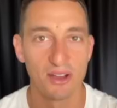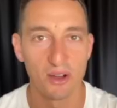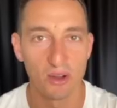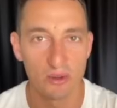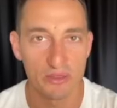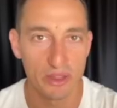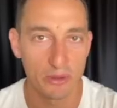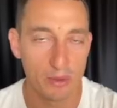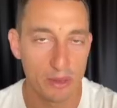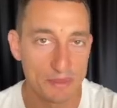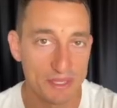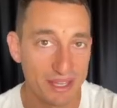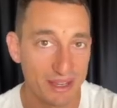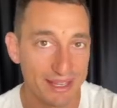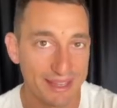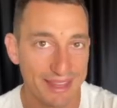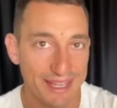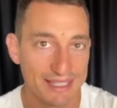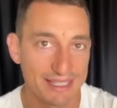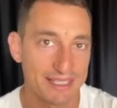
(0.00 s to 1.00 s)
On their
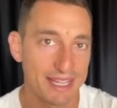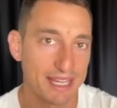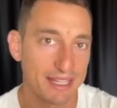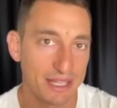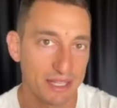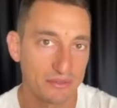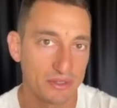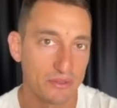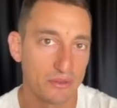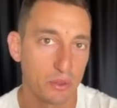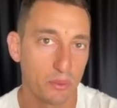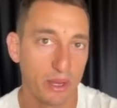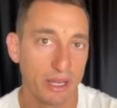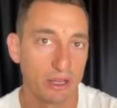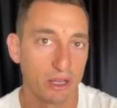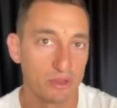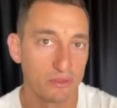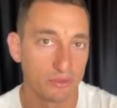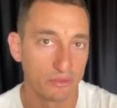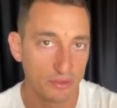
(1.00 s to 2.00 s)
website, they state they've given away
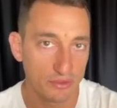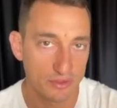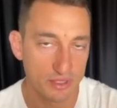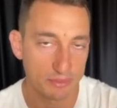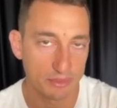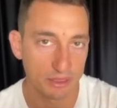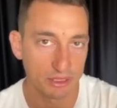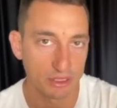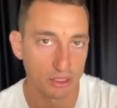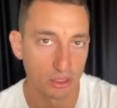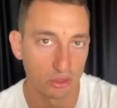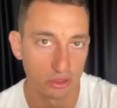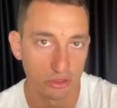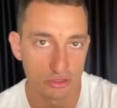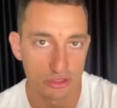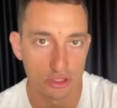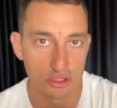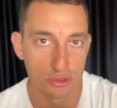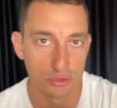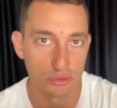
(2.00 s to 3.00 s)
over $50 million
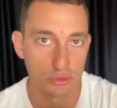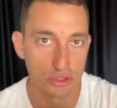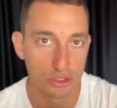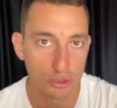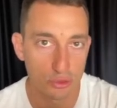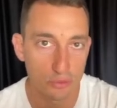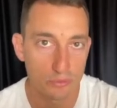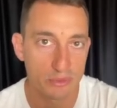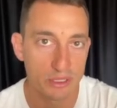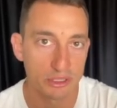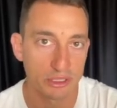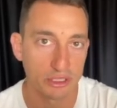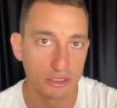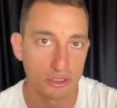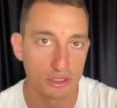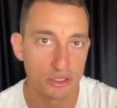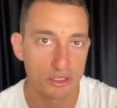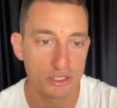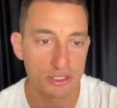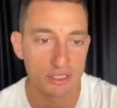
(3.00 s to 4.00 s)
to 2 million
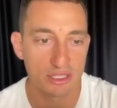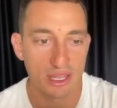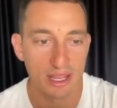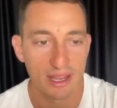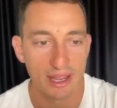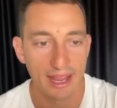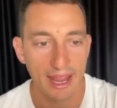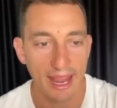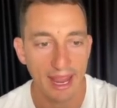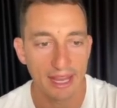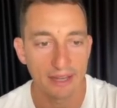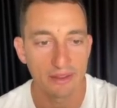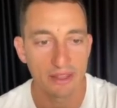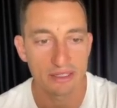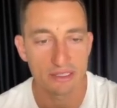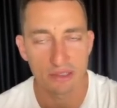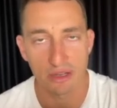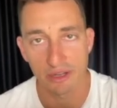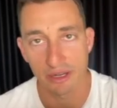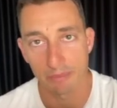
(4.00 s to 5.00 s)
users, and their
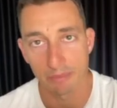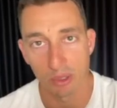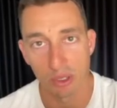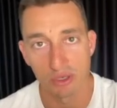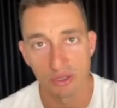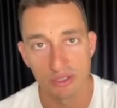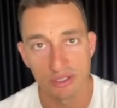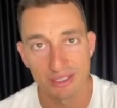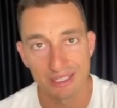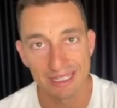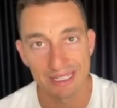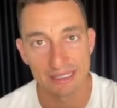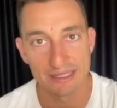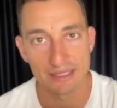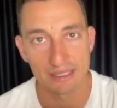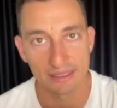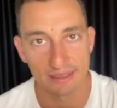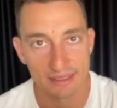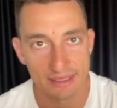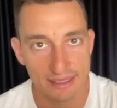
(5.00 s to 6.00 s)
sign up bonus bonus is
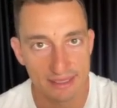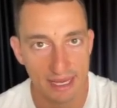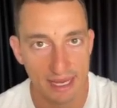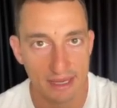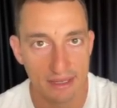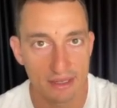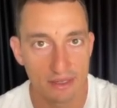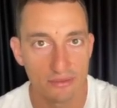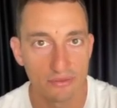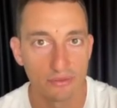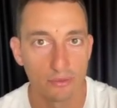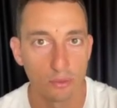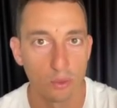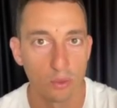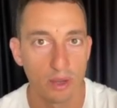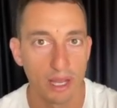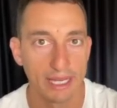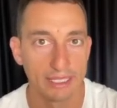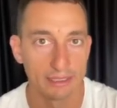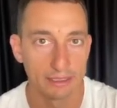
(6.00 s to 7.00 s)
extended
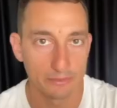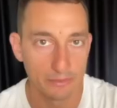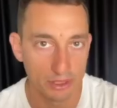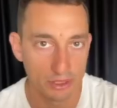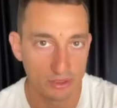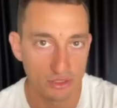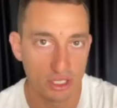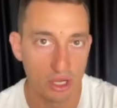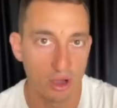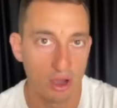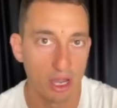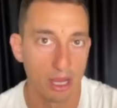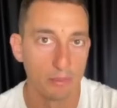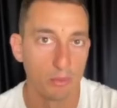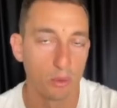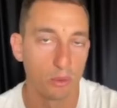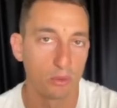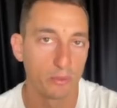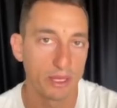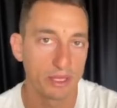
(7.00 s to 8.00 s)
for a limited time,
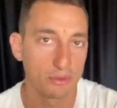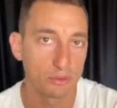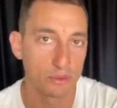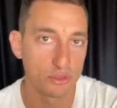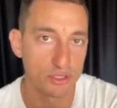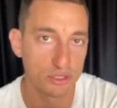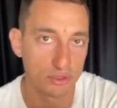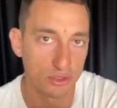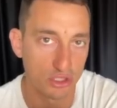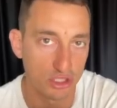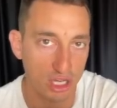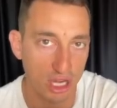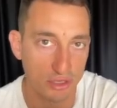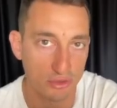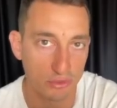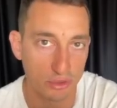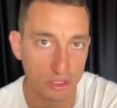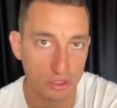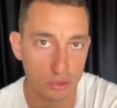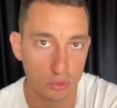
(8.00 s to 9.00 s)
all the way through to
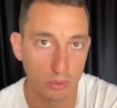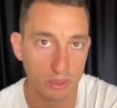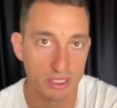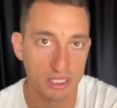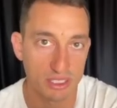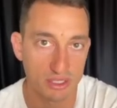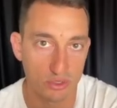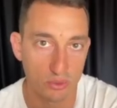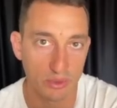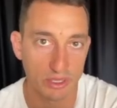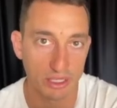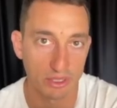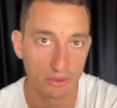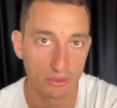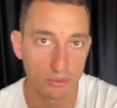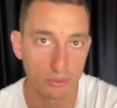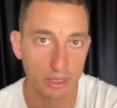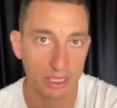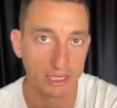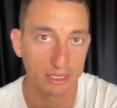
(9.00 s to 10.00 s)
January
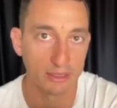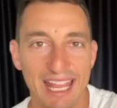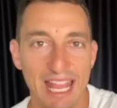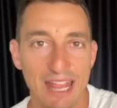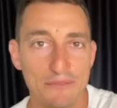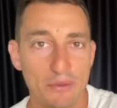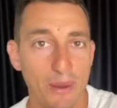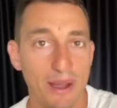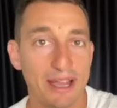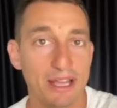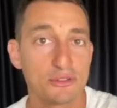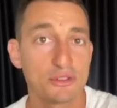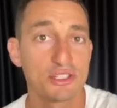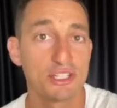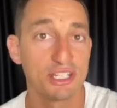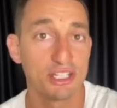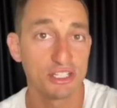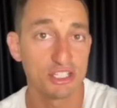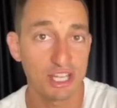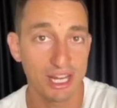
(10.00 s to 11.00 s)
2023. If you are
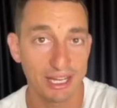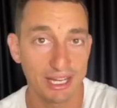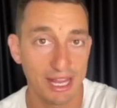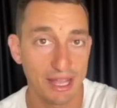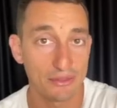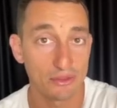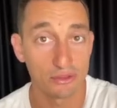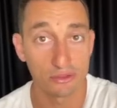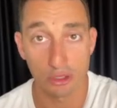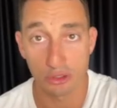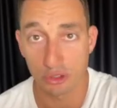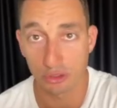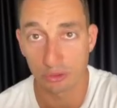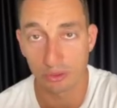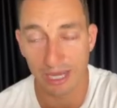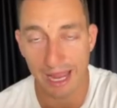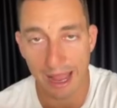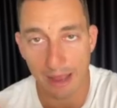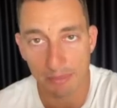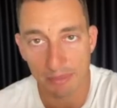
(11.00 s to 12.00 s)
interested in checking out the Social
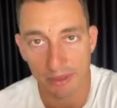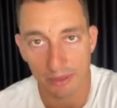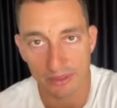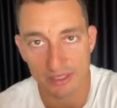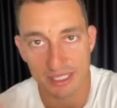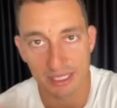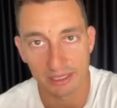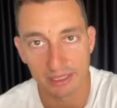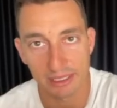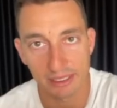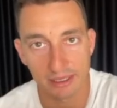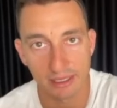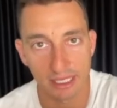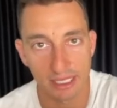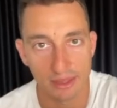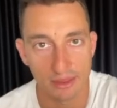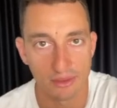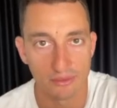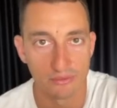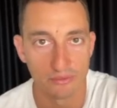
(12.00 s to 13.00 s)
Good app, there is a link
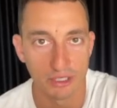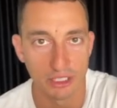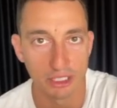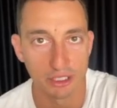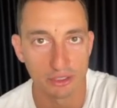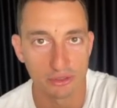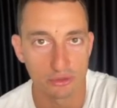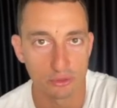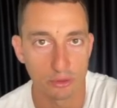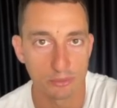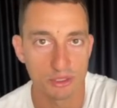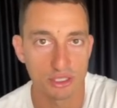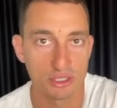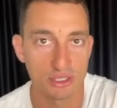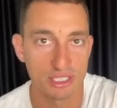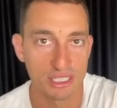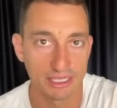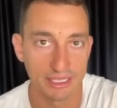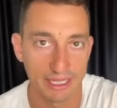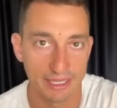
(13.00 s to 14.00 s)
in the video description
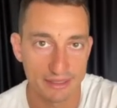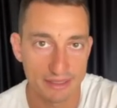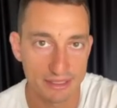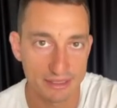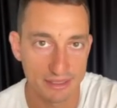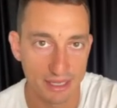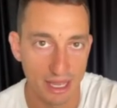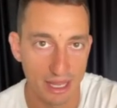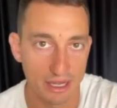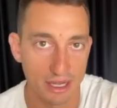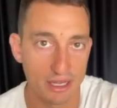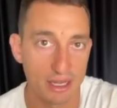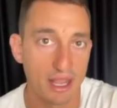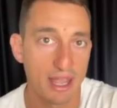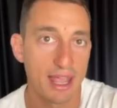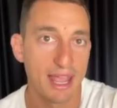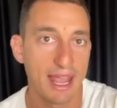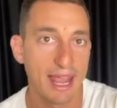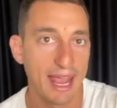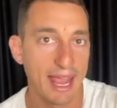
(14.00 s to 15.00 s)
to get started.
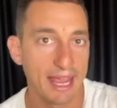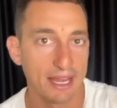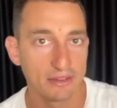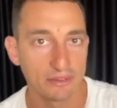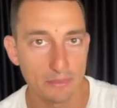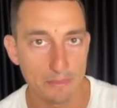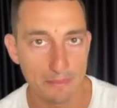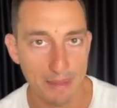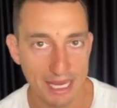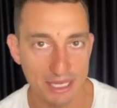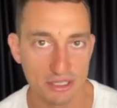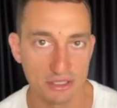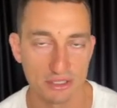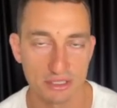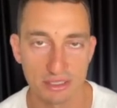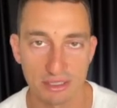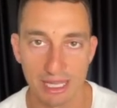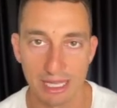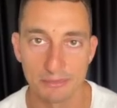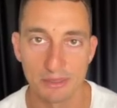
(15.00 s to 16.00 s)
And as a major
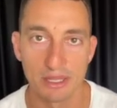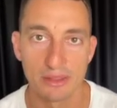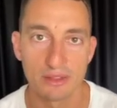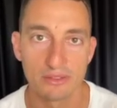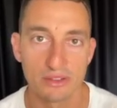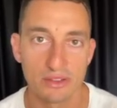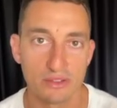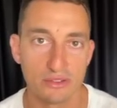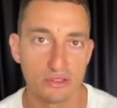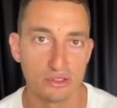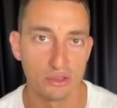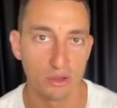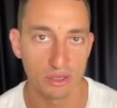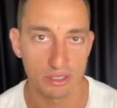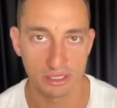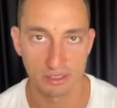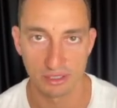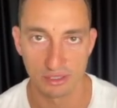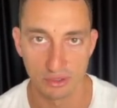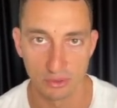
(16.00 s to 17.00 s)
disclaimer, this is not
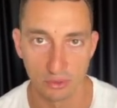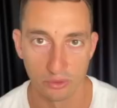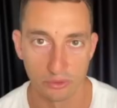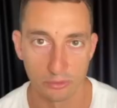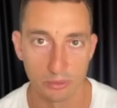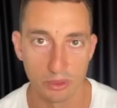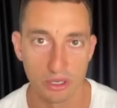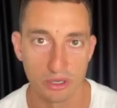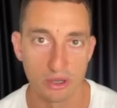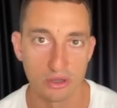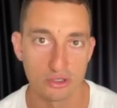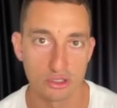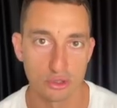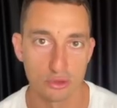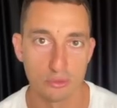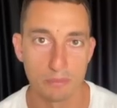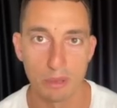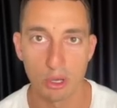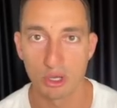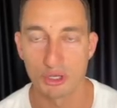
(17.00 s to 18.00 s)
an endorsement
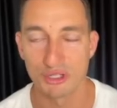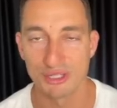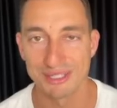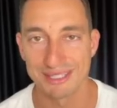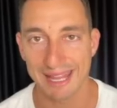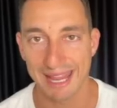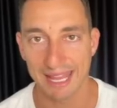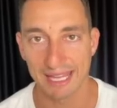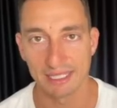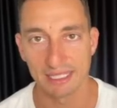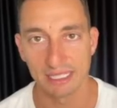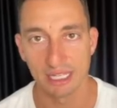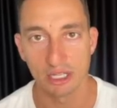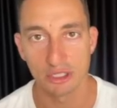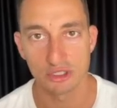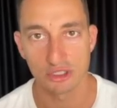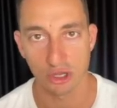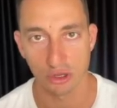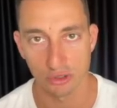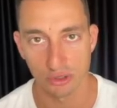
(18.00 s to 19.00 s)
to purchase any
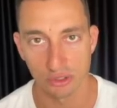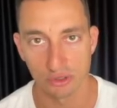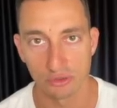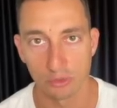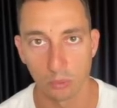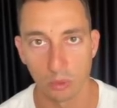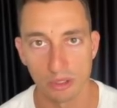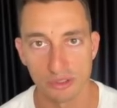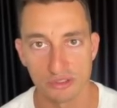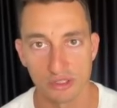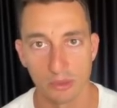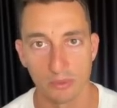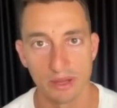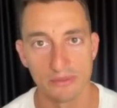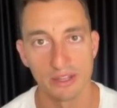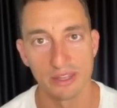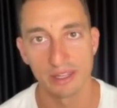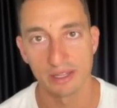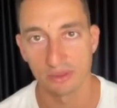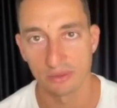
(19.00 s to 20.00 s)
tokens
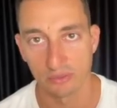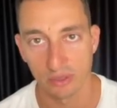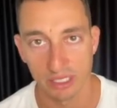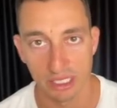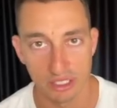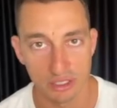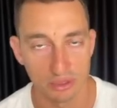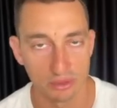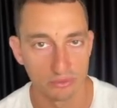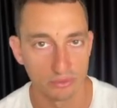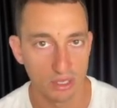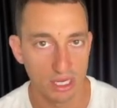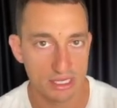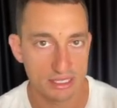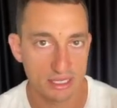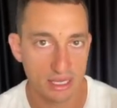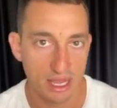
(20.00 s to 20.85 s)
whatsoever. That is financial advice,